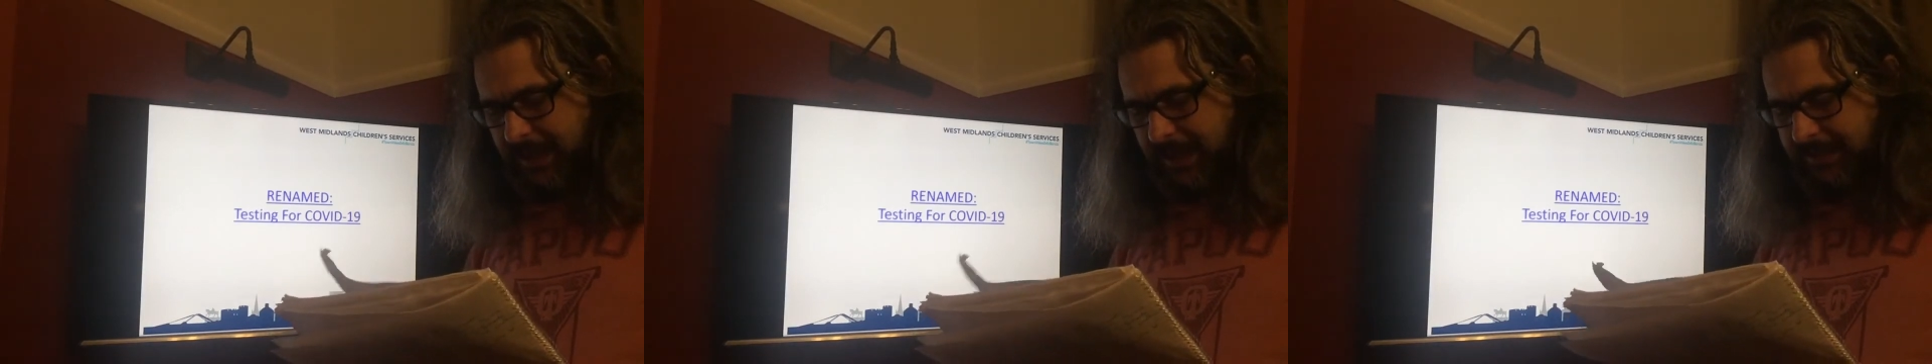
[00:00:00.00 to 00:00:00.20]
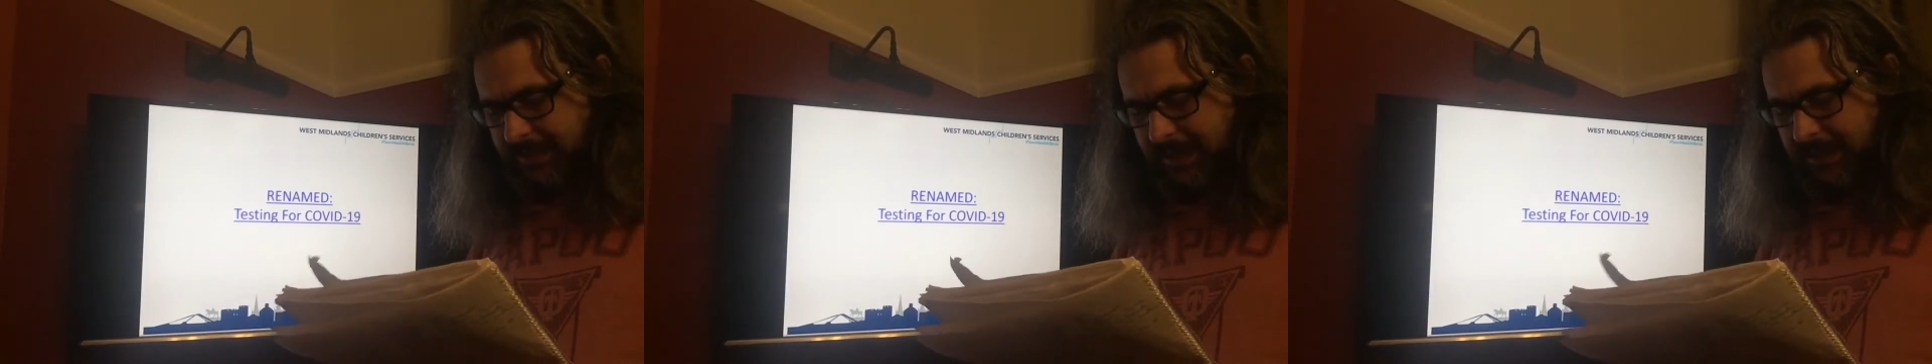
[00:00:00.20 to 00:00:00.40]

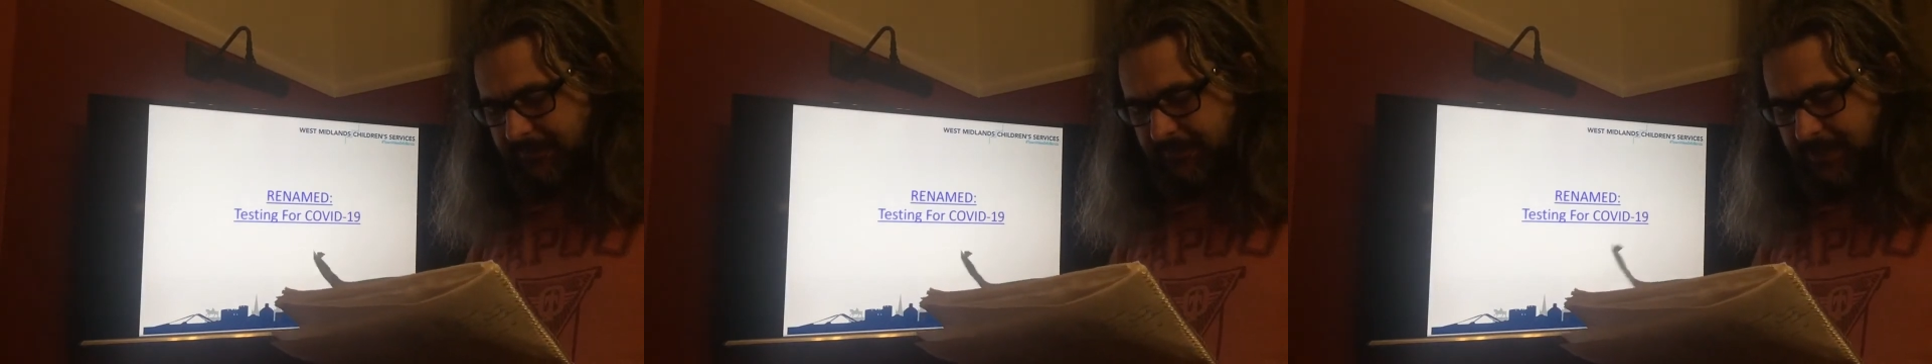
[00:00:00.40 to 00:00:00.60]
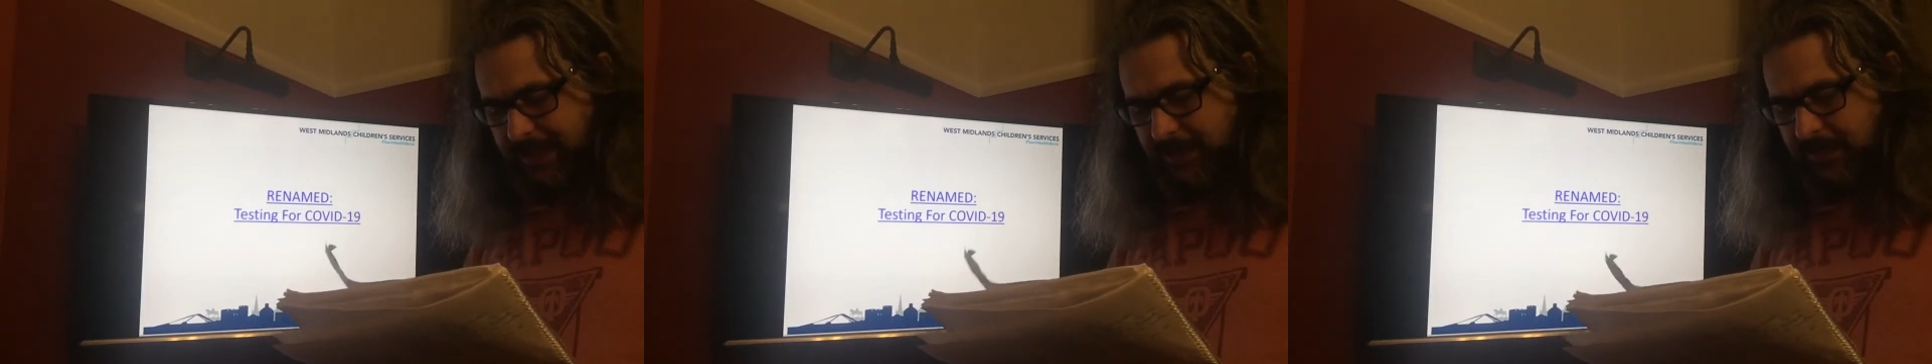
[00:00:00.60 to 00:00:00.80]
They've
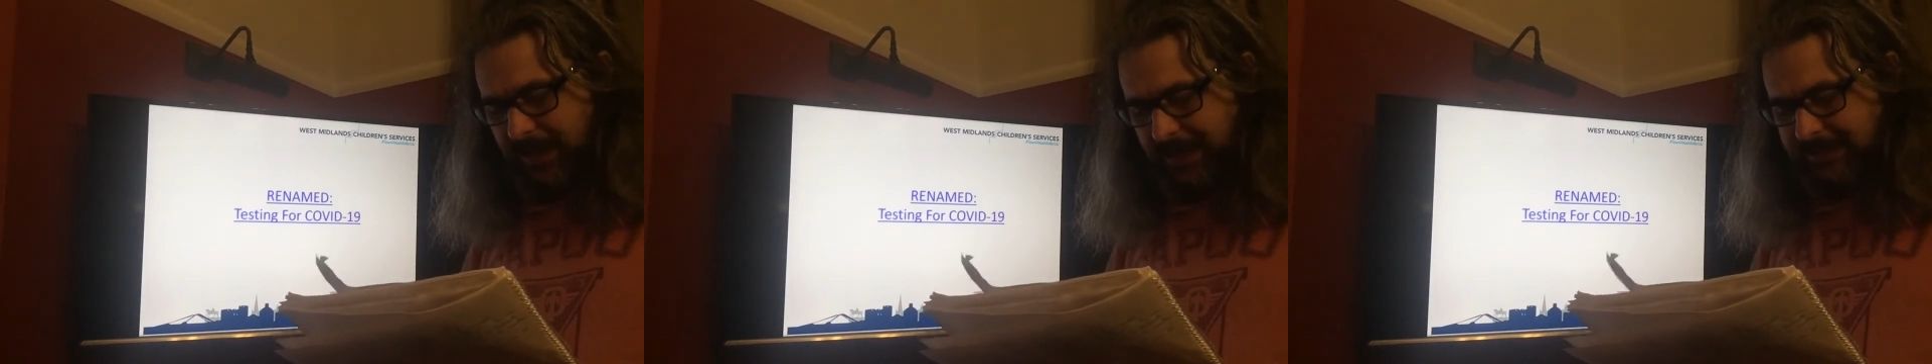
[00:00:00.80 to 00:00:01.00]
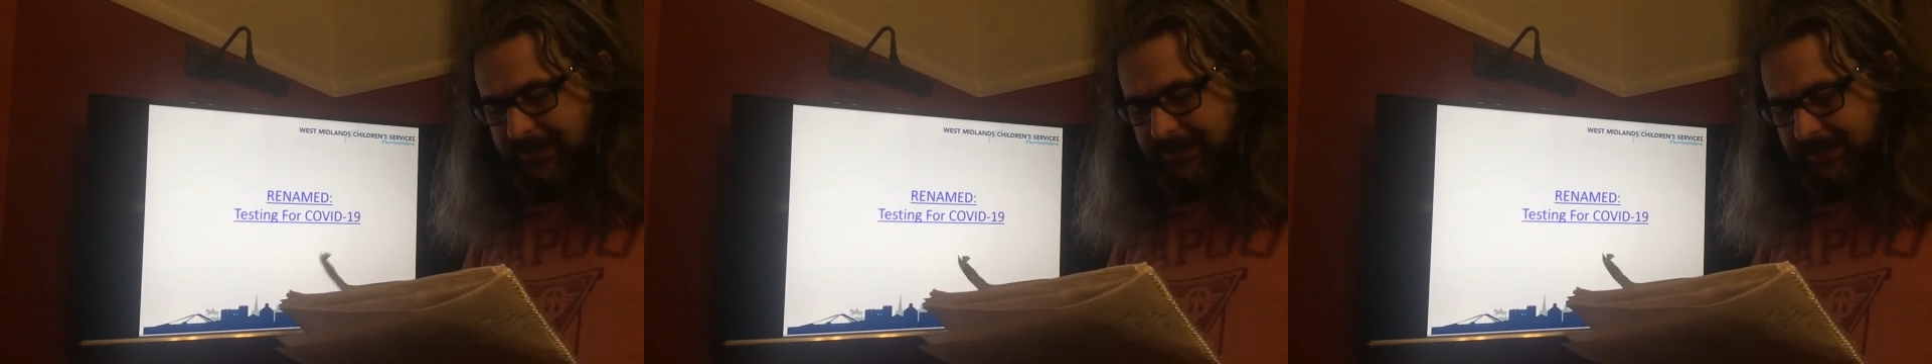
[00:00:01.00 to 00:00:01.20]
now
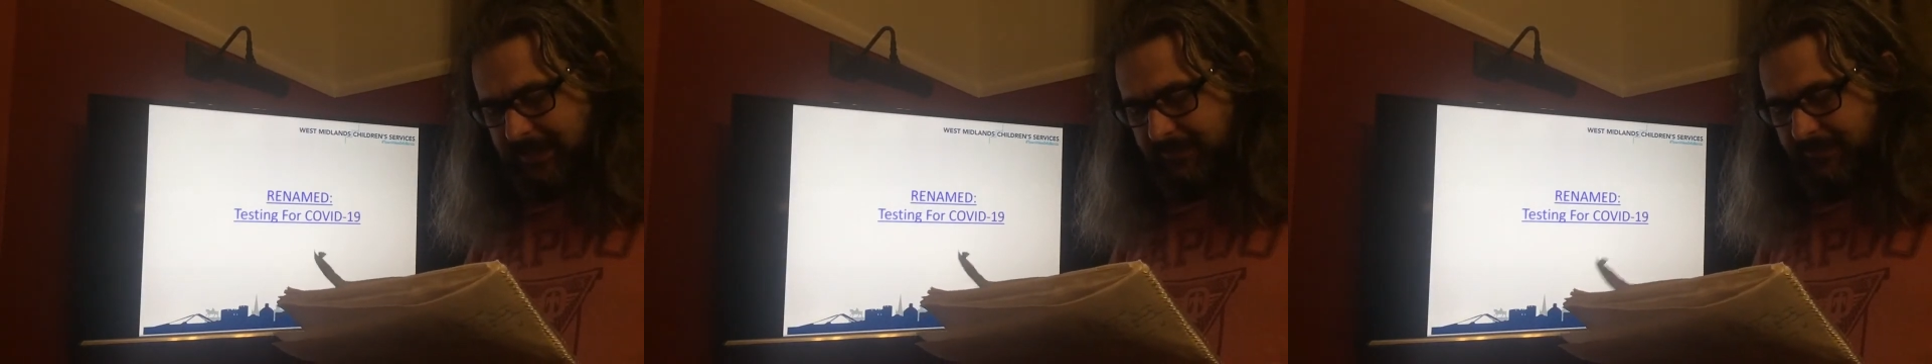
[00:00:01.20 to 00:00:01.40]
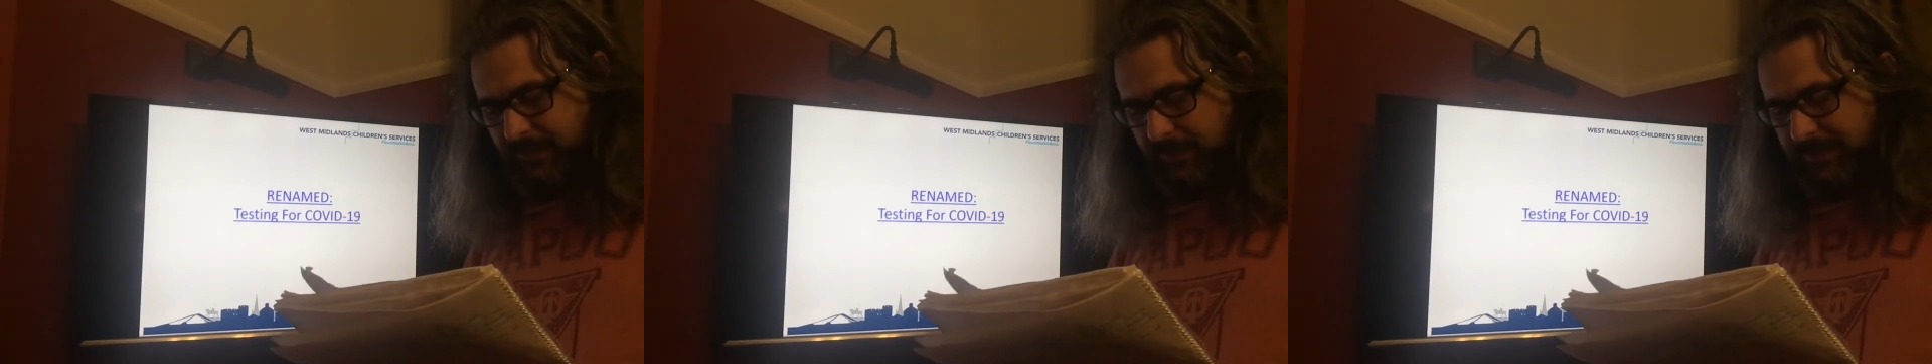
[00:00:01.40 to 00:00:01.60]
added the
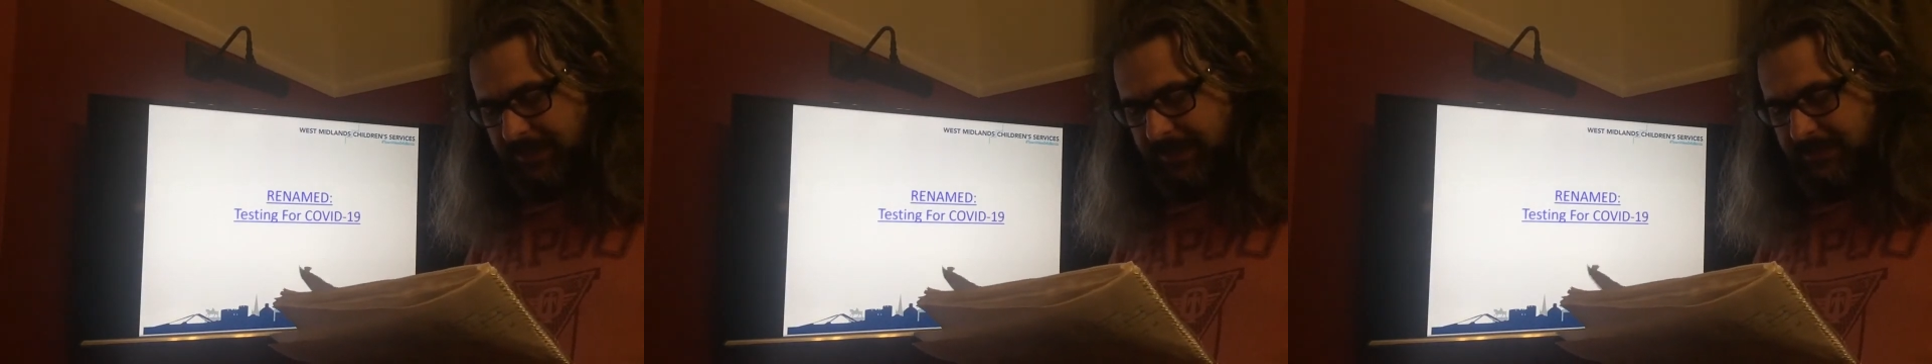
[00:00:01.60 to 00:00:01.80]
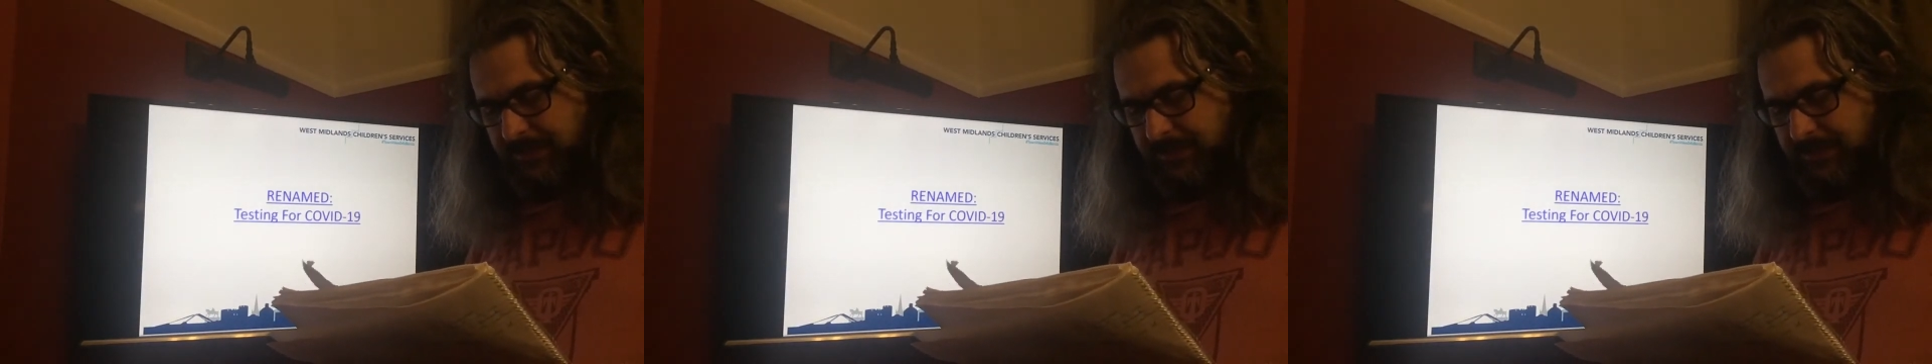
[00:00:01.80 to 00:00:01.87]
info and link